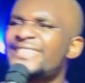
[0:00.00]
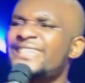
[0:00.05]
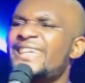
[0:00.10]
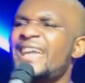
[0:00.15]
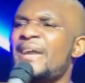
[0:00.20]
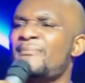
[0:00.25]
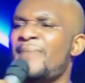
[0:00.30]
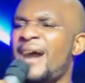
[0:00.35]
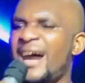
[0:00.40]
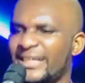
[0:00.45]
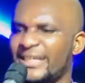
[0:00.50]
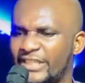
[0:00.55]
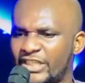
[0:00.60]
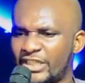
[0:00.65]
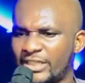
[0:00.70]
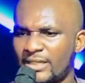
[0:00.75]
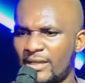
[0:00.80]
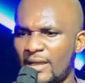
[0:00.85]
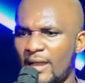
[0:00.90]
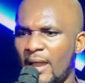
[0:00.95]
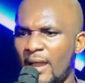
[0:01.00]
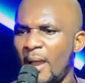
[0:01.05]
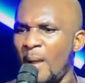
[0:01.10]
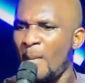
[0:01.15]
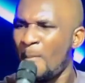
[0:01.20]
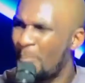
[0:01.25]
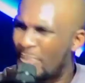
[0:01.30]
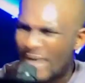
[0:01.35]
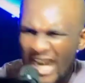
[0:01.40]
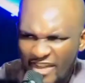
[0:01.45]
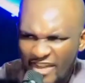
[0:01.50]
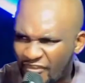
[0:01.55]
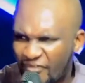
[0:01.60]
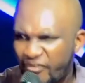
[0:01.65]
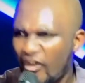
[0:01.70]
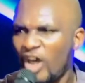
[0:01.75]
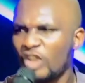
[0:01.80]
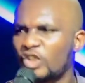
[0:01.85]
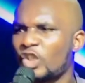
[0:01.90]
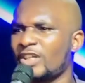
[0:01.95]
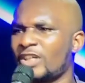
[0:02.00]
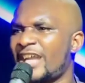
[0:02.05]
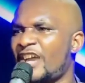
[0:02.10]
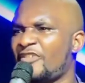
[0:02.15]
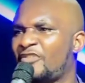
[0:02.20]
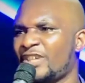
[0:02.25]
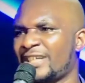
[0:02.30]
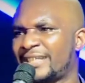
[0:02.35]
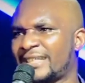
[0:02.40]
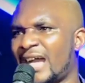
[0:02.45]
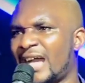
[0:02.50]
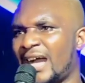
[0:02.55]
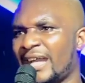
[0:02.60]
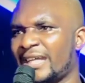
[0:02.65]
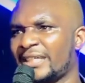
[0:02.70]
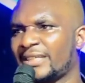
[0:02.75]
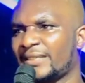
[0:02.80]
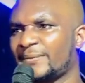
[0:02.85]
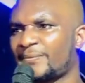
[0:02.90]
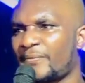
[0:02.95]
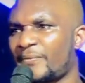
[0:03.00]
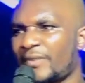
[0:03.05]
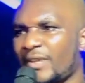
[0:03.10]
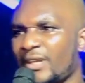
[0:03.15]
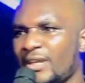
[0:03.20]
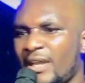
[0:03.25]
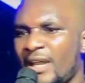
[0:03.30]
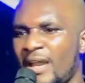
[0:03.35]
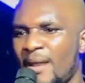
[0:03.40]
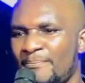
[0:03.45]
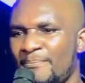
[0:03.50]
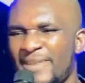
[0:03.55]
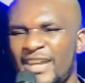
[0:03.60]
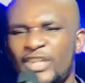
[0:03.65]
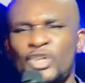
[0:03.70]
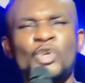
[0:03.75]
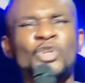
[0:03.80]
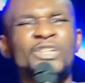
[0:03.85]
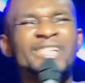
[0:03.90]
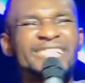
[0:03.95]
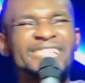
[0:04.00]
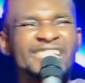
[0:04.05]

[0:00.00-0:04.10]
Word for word: emerge, break forth on every side. May you receive